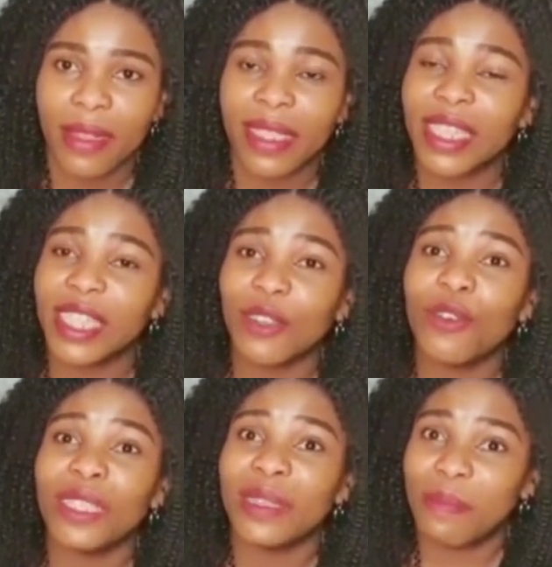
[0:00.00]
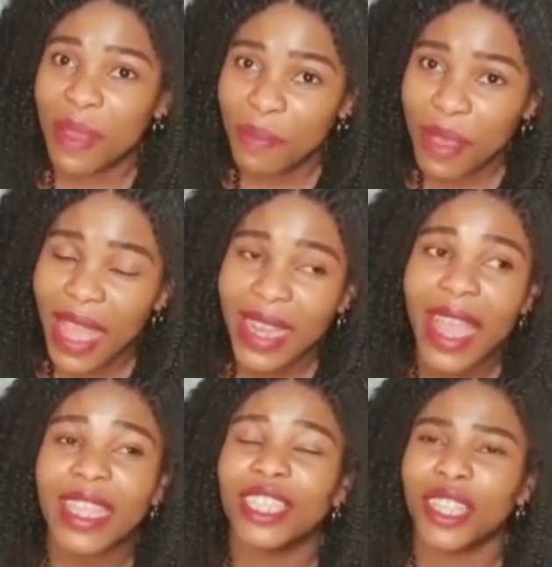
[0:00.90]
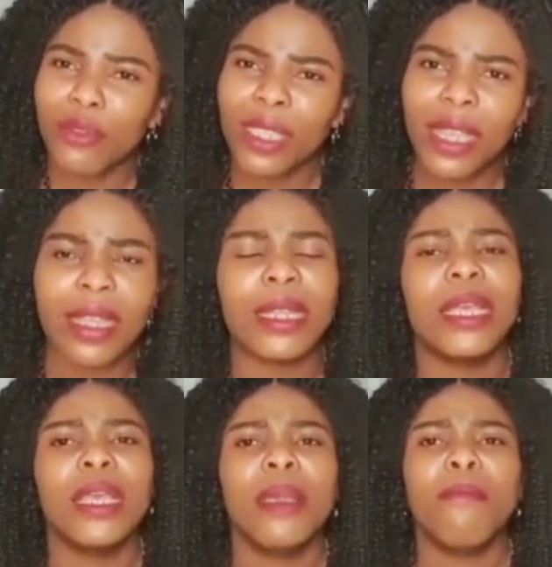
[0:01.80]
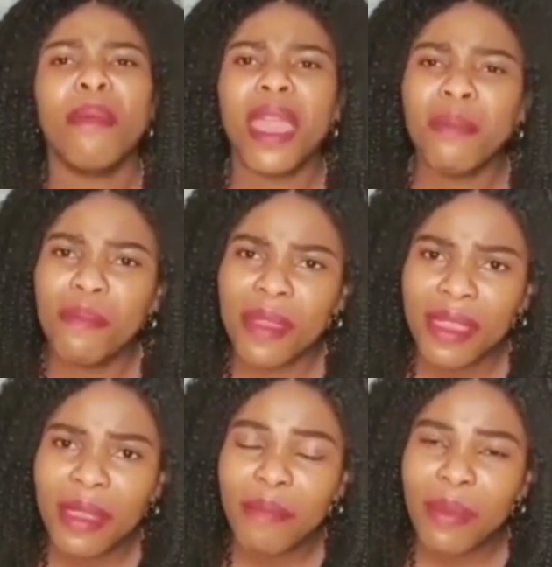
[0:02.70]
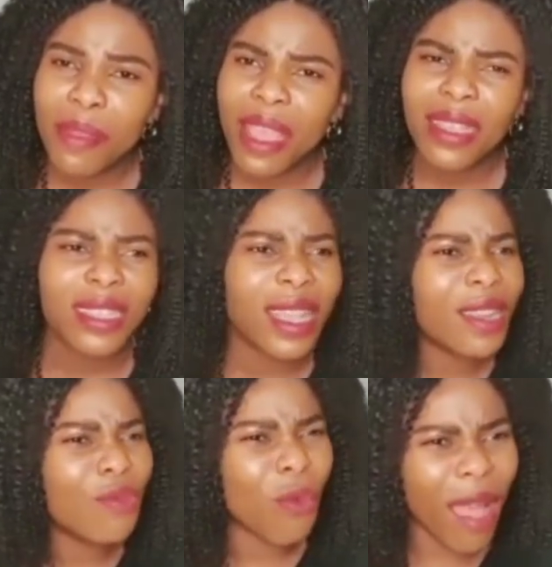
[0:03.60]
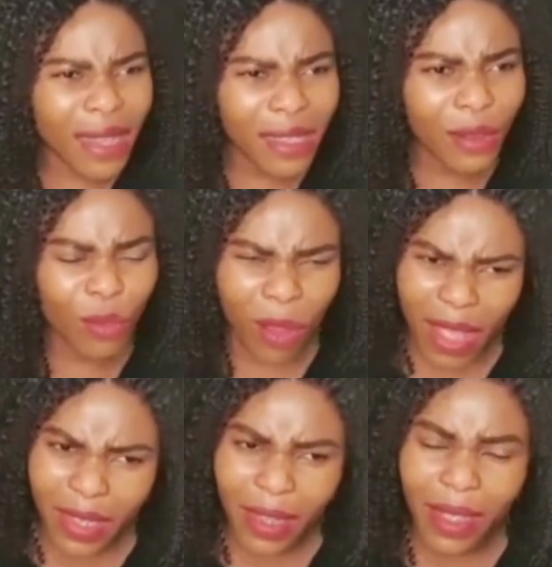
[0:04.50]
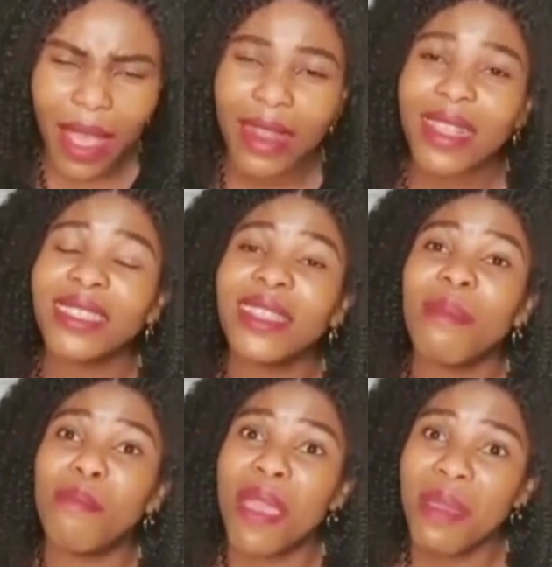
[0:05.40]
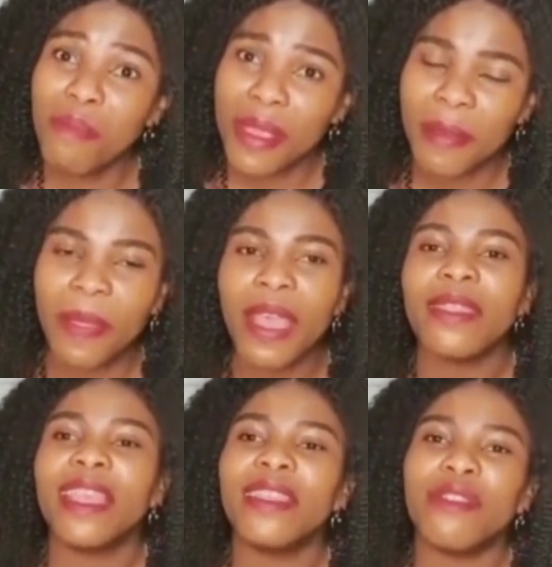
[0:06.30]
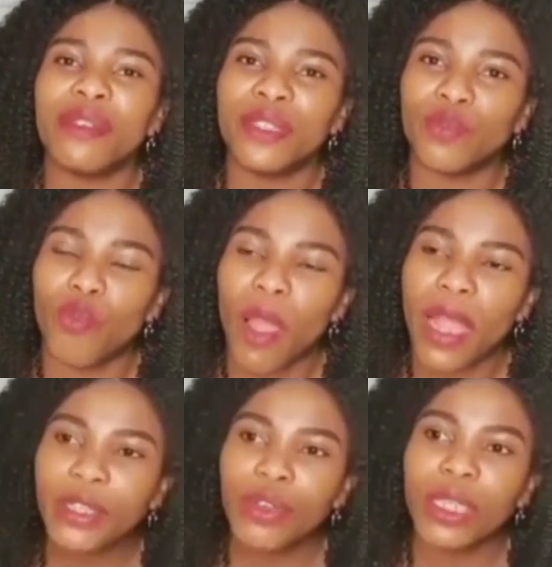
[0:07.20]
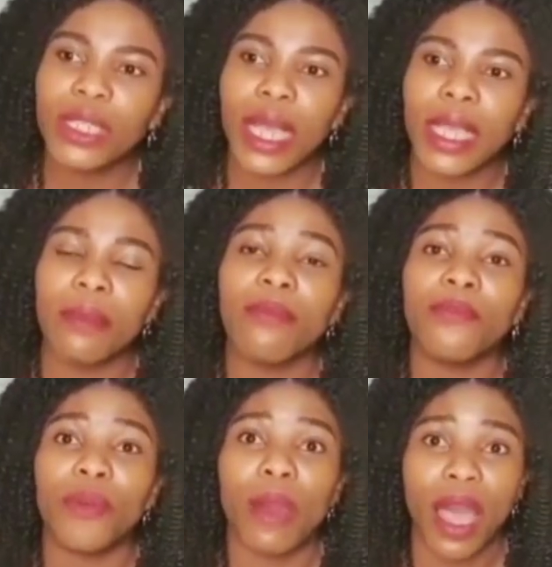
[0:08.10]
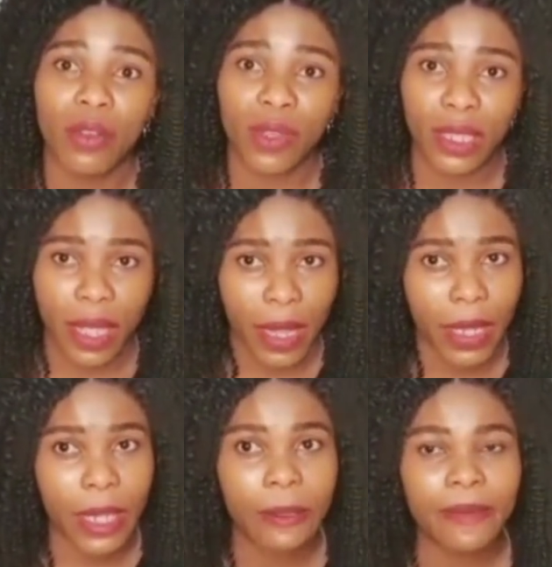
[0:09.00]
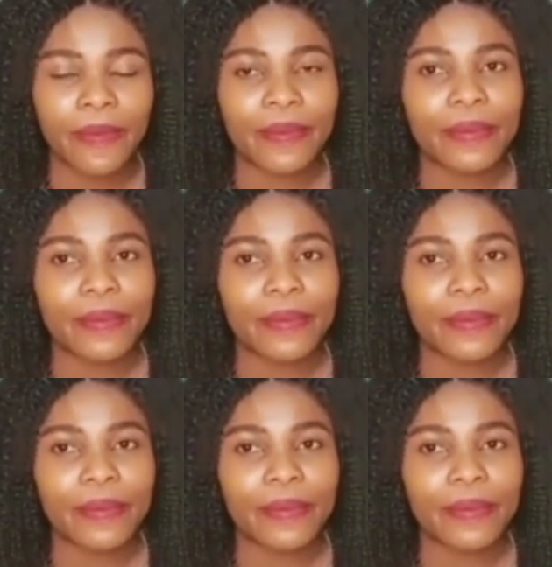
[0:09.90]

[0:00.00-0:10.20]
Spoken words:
Sitting on the baby, and I shouted, baby, baby. They said, what? And I said, baby. Then there is one doctor came from outside